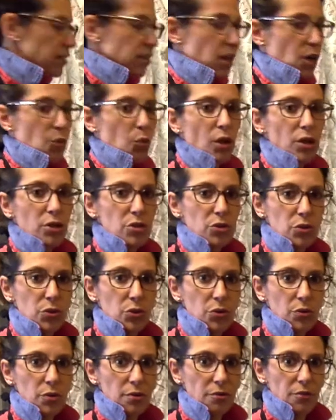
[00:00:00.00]
I want to
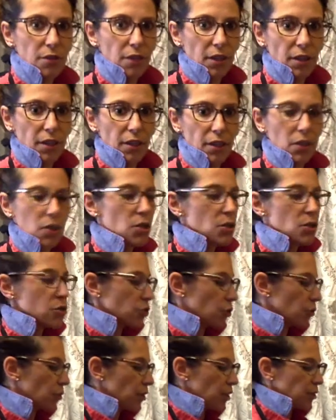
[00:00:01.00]
do the filling.
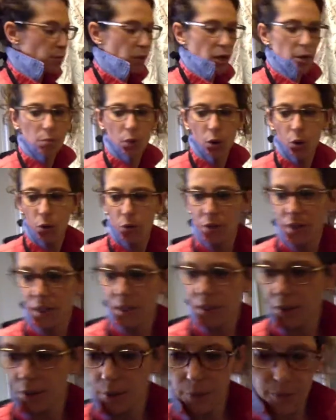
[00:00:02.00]
So in my bowl
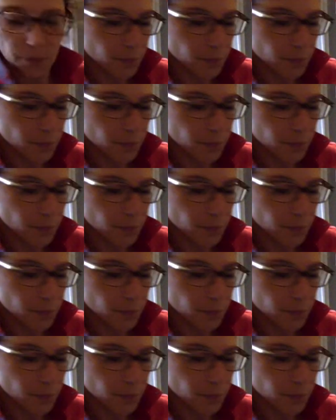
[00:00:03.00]
here,